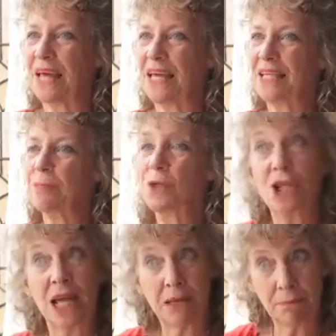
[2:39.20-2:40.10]
Yes, well,
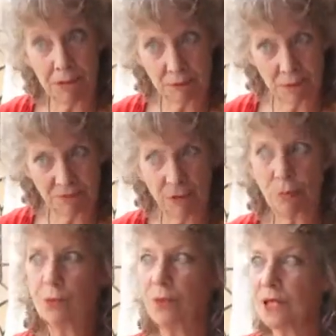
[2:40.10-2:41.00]
she hadn't met me before,
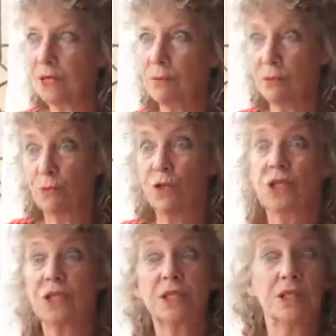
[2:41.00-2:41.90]
but we had
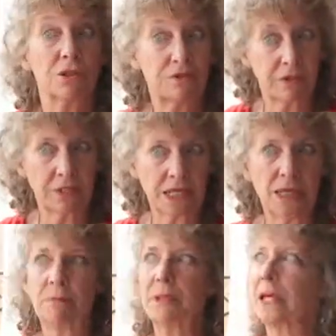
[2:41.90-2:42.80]
worked sort of in the
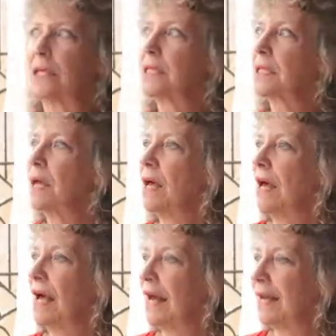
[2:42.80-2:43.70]
same place.
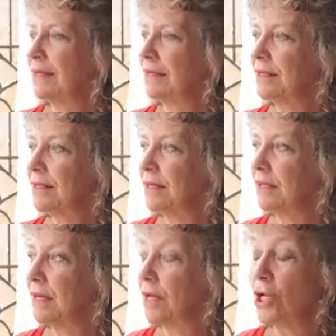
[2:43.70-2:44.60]
And
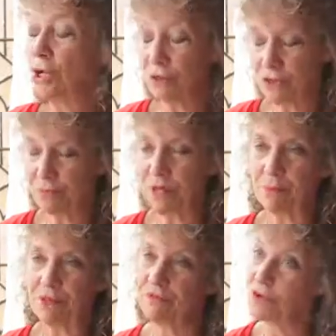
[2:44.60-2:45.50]
a lot of
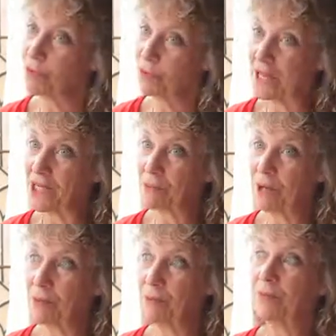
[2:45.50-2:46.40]
people involved with
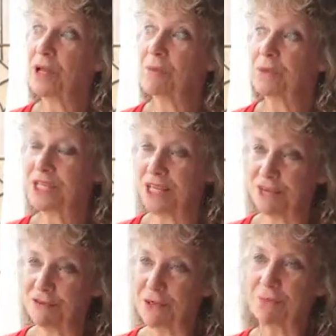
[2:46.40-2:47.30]
pantomime, like
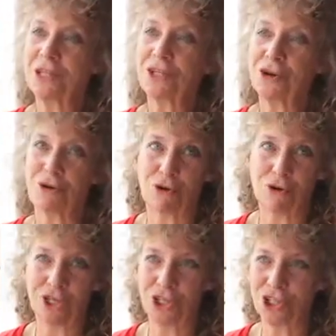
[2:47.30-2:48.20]
myself, had been at art
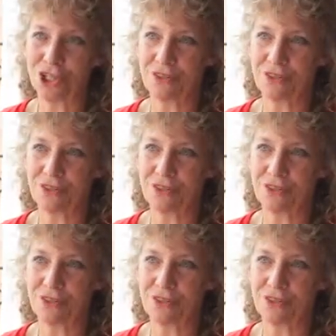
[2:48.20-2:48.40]
college.